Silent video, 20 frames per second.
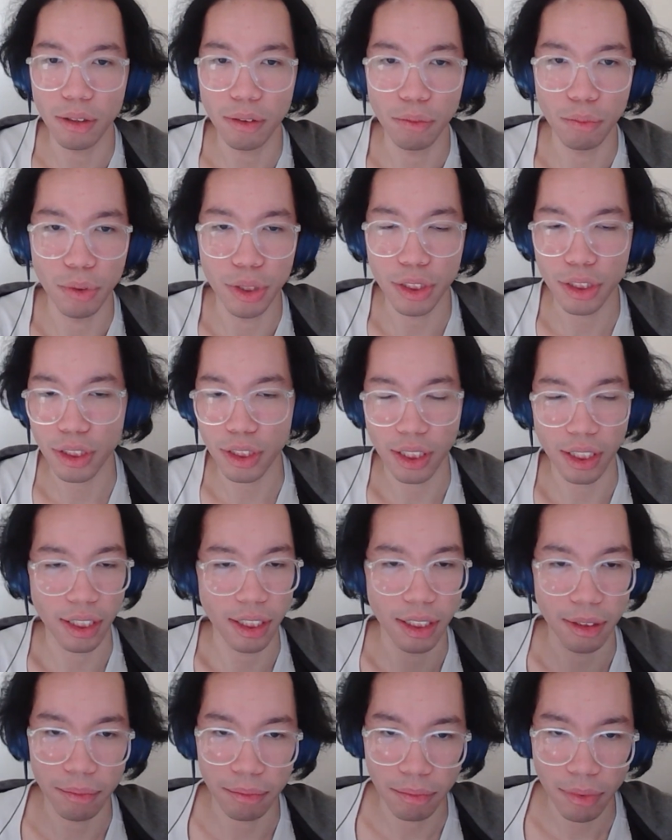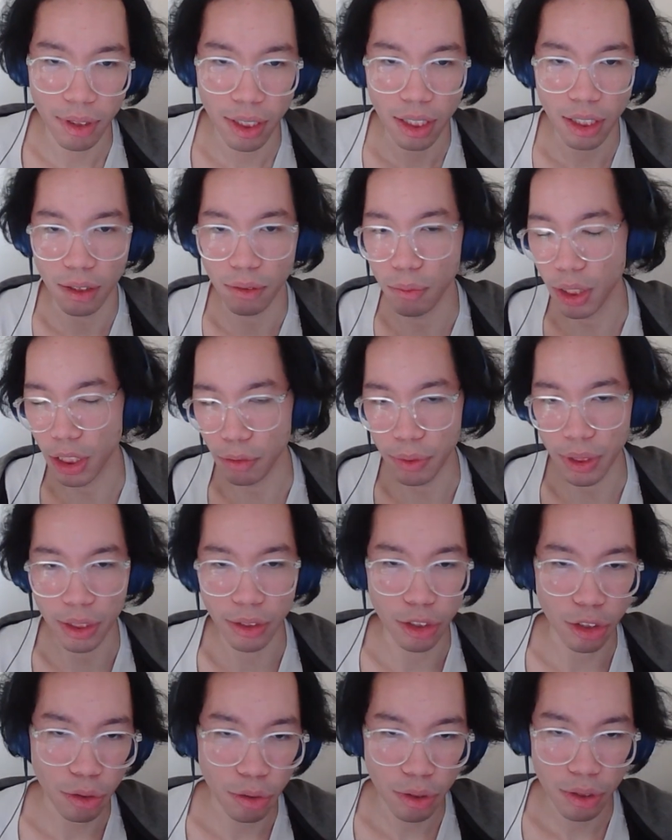which what do we
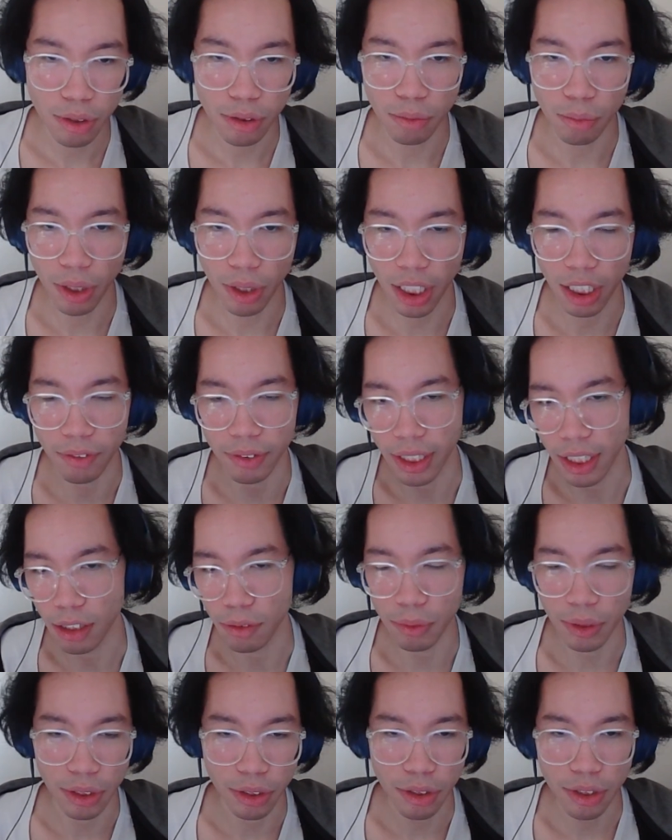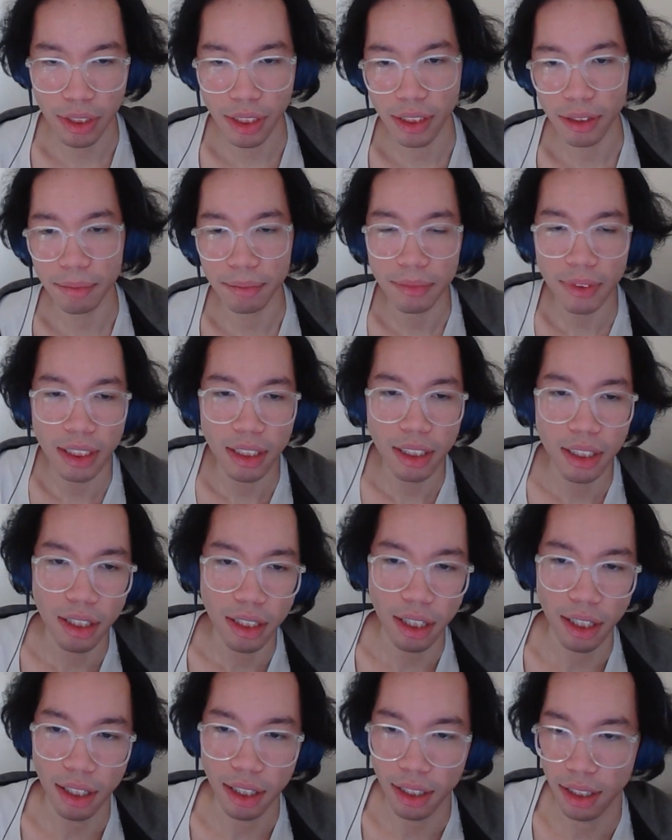use, what kind of data we're using.
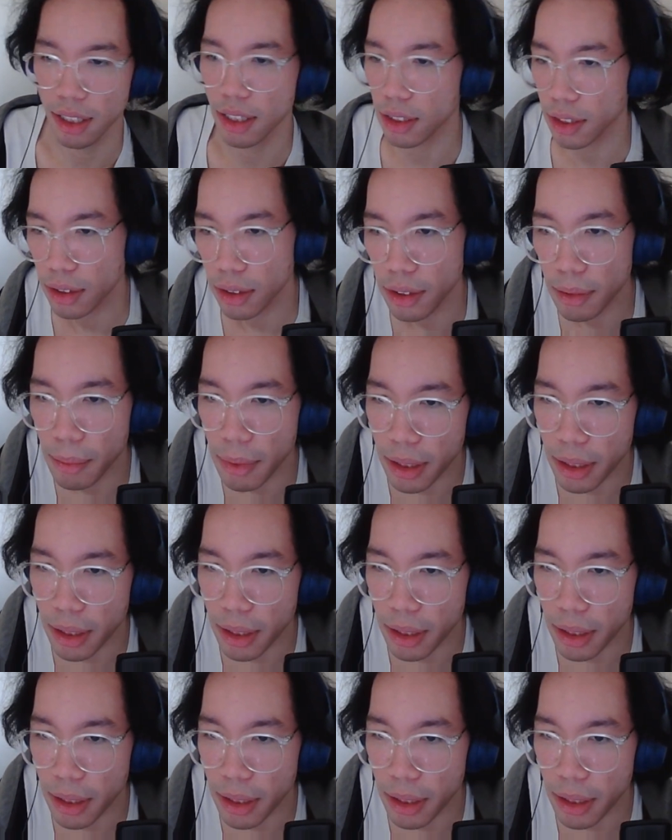Let me